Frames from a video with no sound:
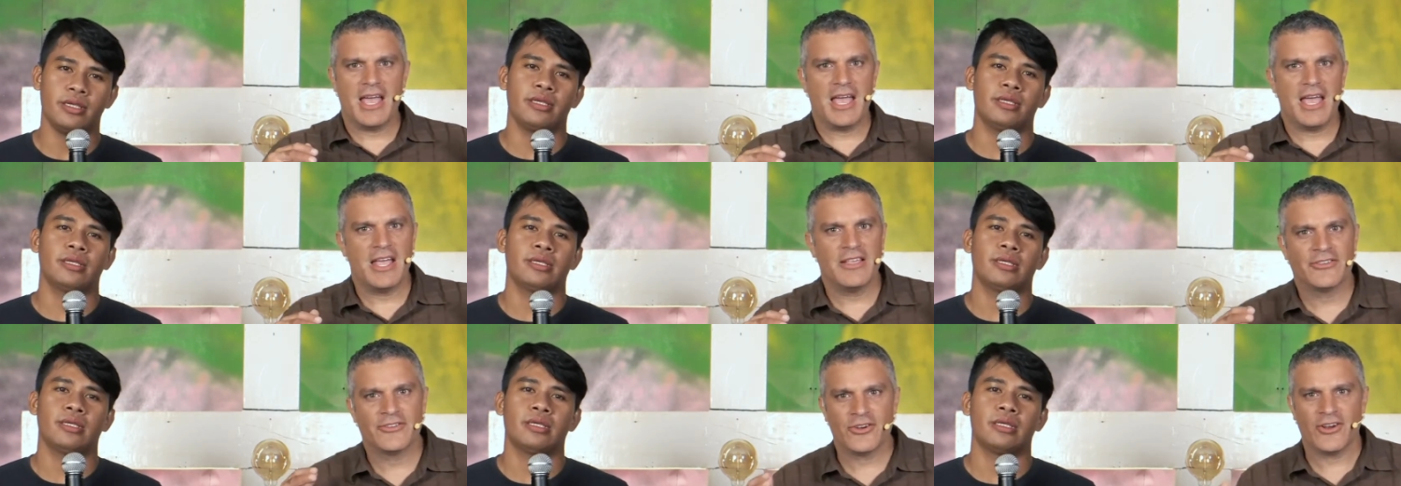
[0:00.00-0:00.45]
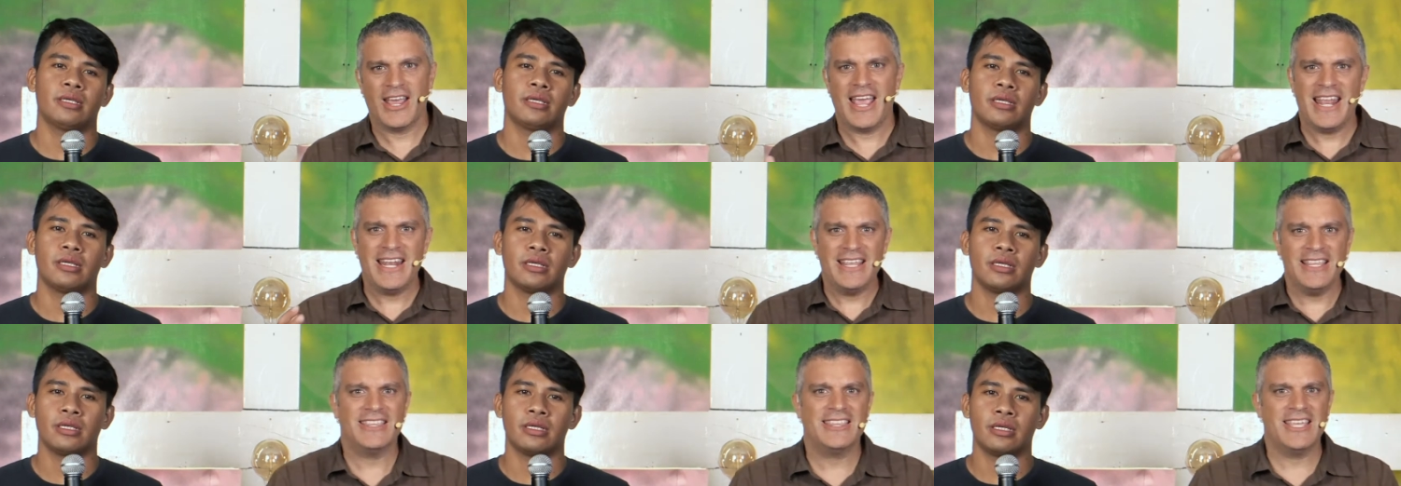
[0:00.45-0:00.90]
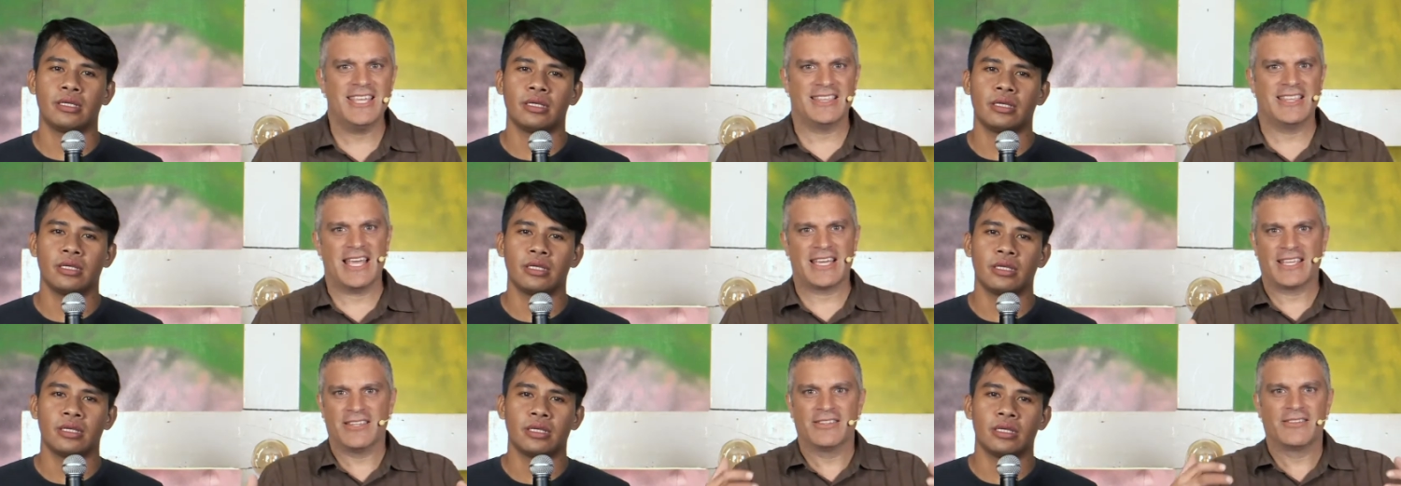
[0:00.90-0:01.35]
Speaker 1: Is there anything
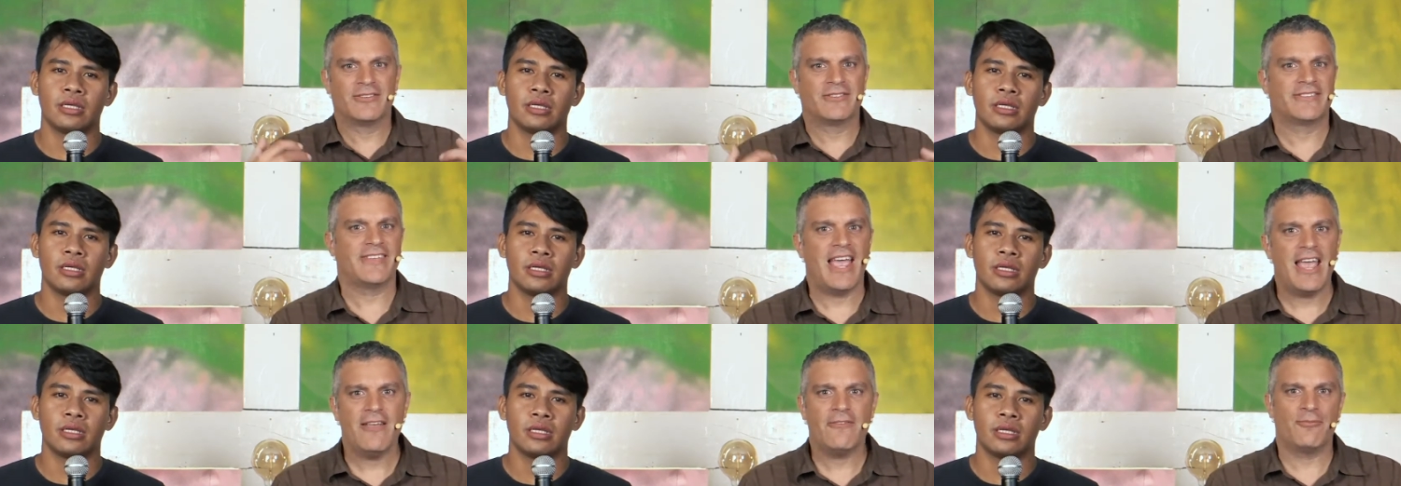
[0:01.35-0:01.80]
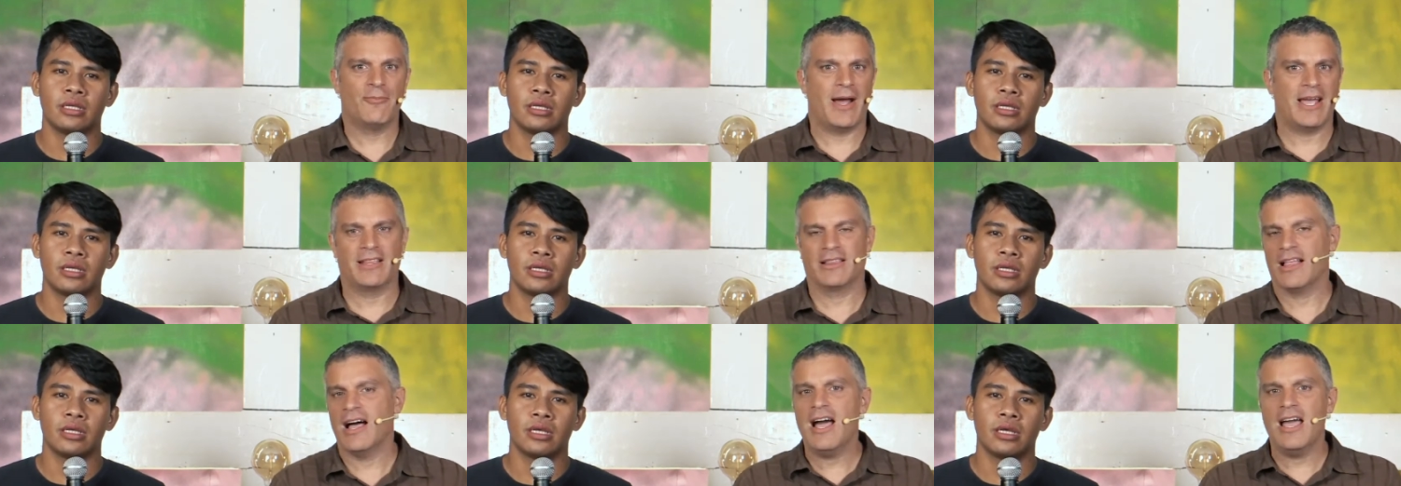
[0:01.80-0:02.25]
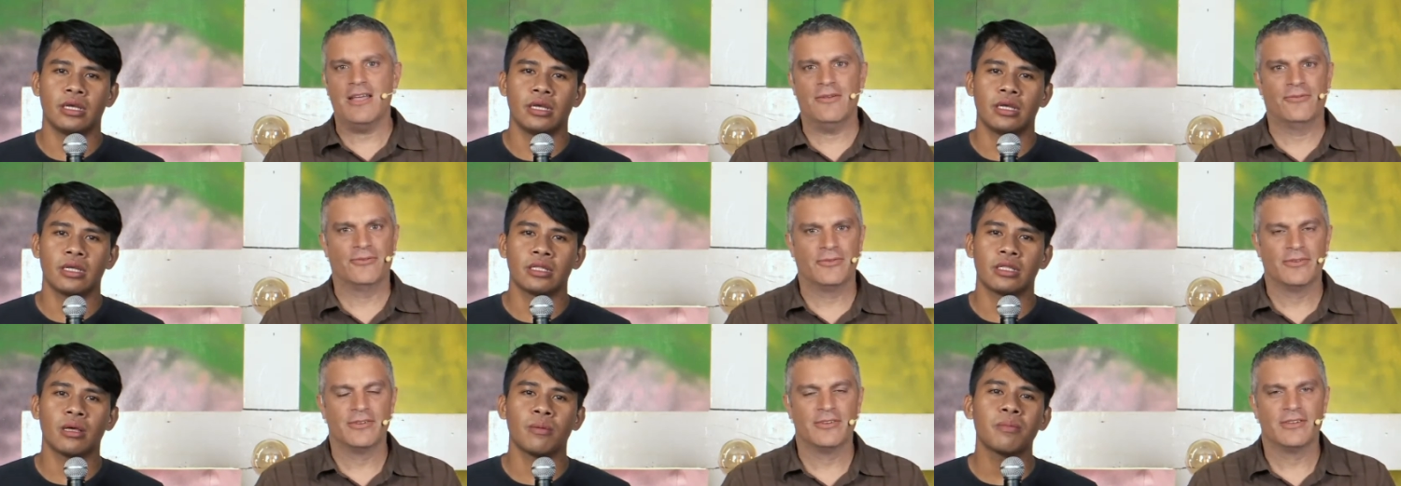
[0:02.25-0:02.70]
that can save my
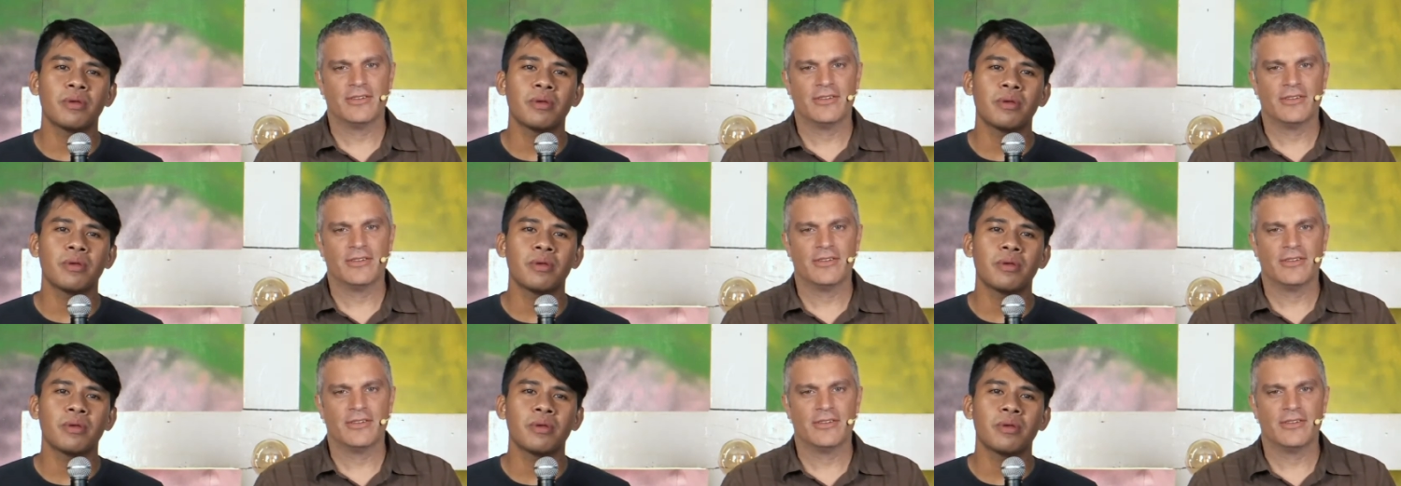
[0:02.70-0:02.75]
life?